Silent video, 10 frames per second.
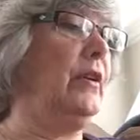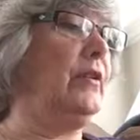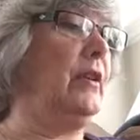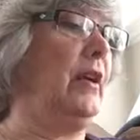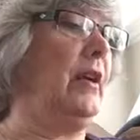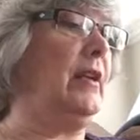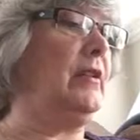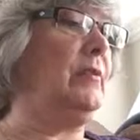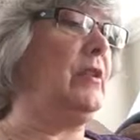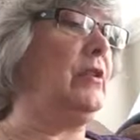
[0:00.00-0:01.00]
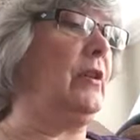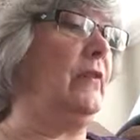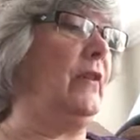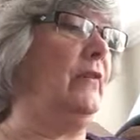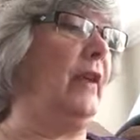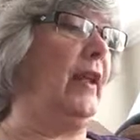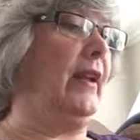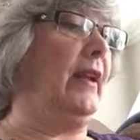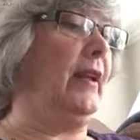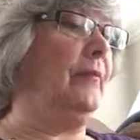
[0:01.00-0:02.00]
his tongue is mischief and
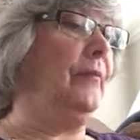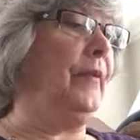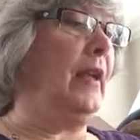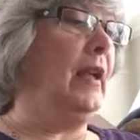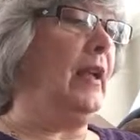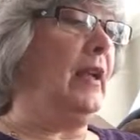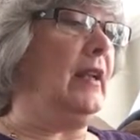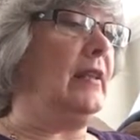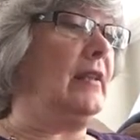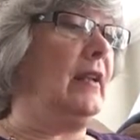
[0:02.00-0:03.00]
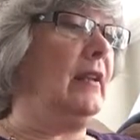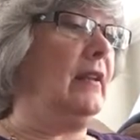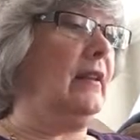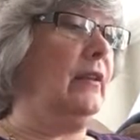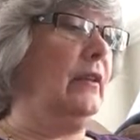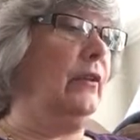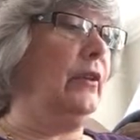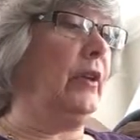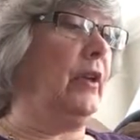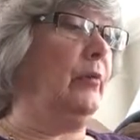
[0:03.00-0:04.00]
vanity. He sitteth in the
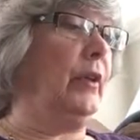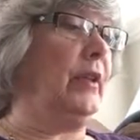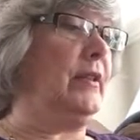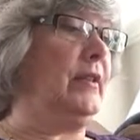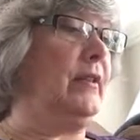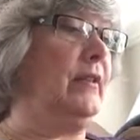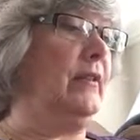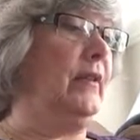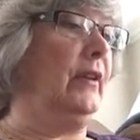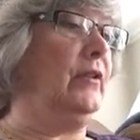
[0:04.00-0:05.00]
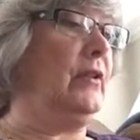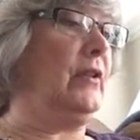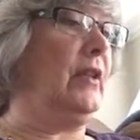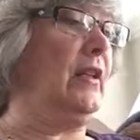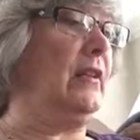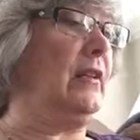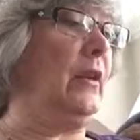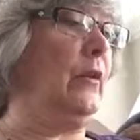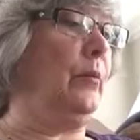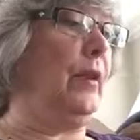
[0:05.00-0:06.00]
lurking places in the villages, in the
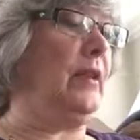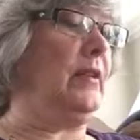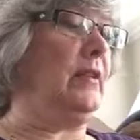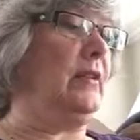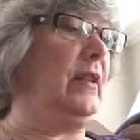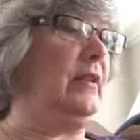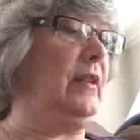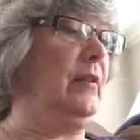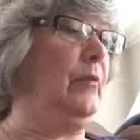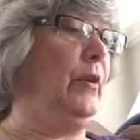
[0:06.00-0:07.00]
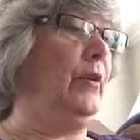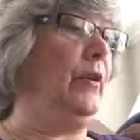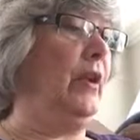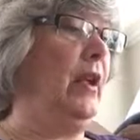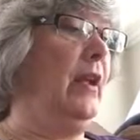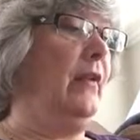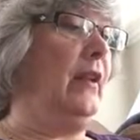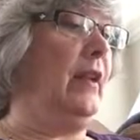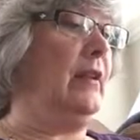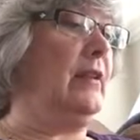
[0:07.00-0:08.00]
secret places does he murder
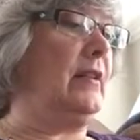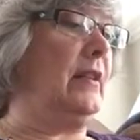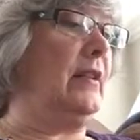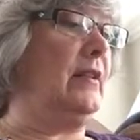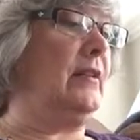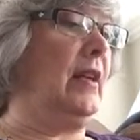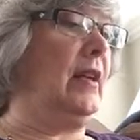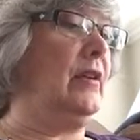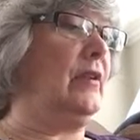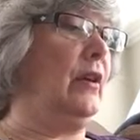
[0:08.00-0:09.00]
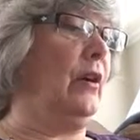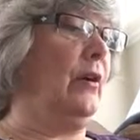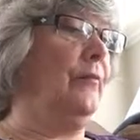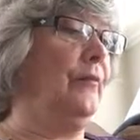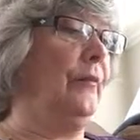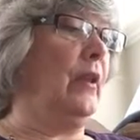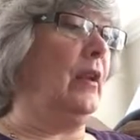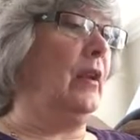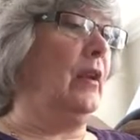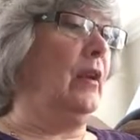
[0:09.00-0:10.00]
the innocent. His eyes are
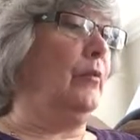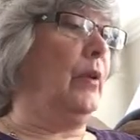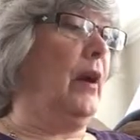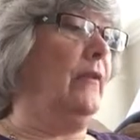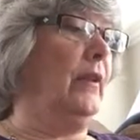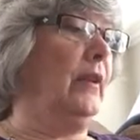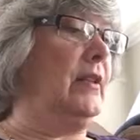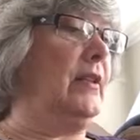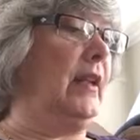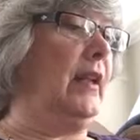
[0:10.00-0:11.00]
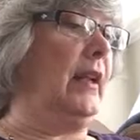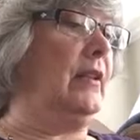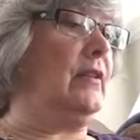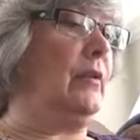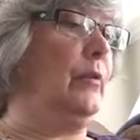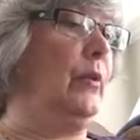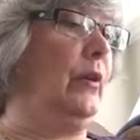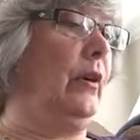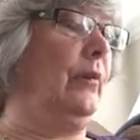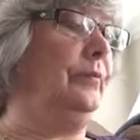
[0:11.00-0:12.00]
privately set against the
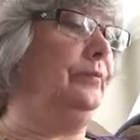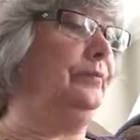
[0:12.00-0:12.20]
poor.